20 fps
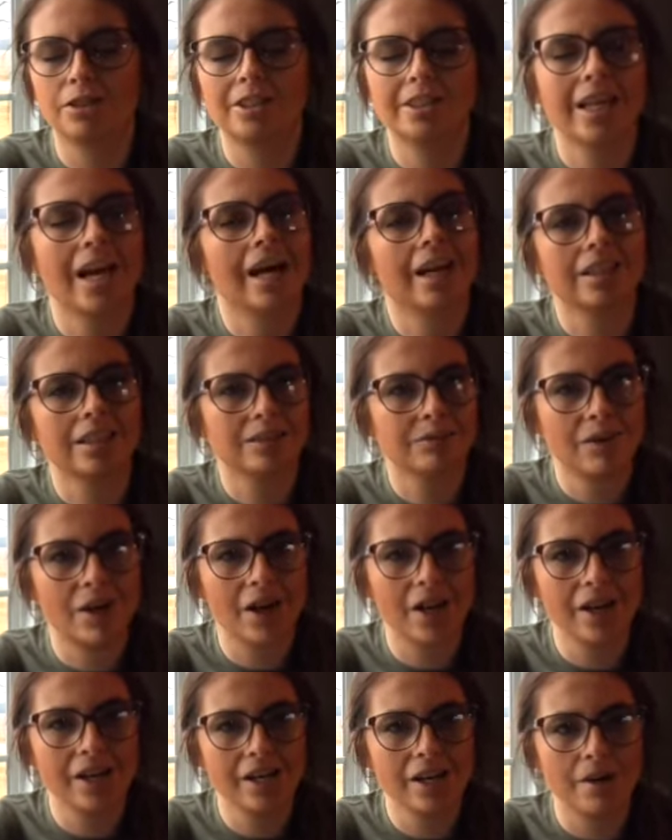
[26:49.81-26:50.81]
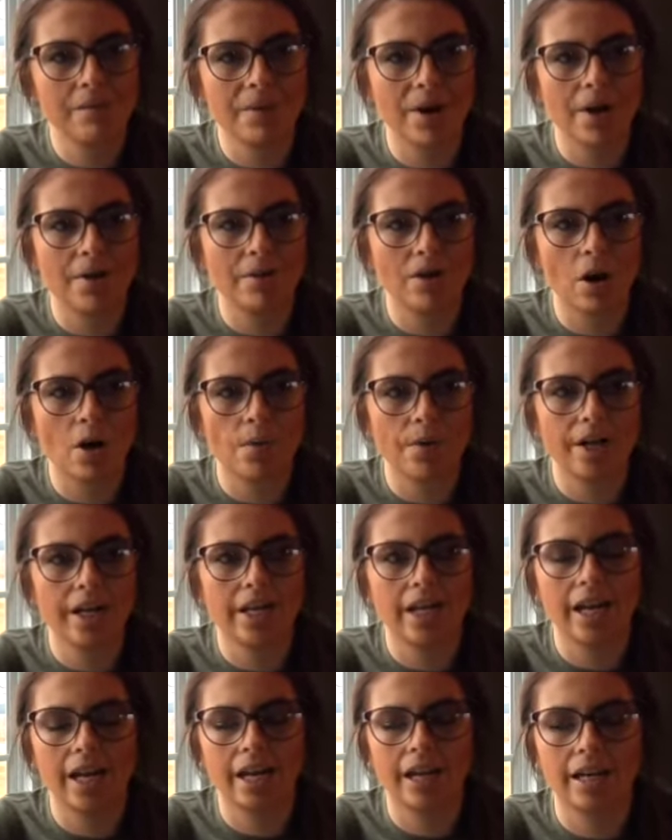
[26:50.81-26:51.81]
satisfying about
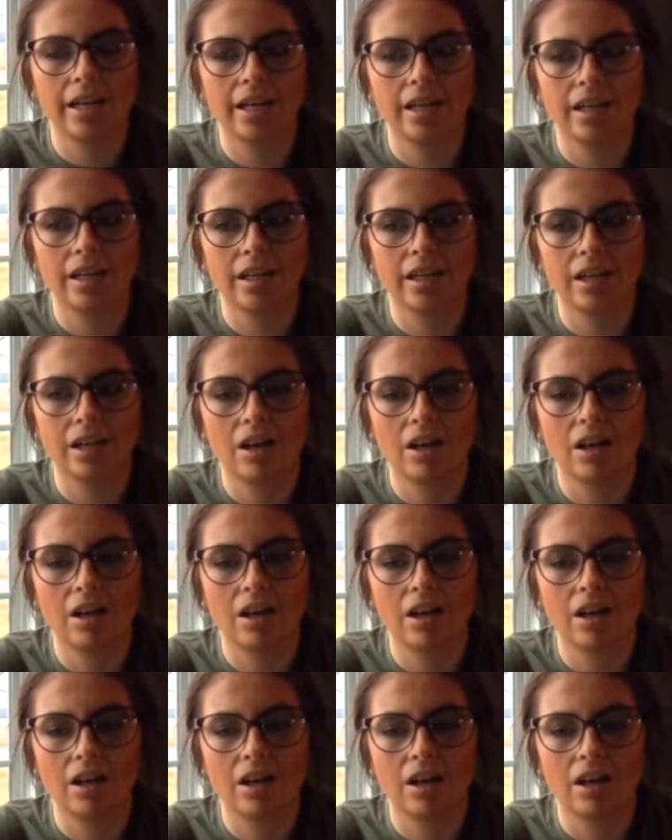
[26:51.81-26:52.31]
going and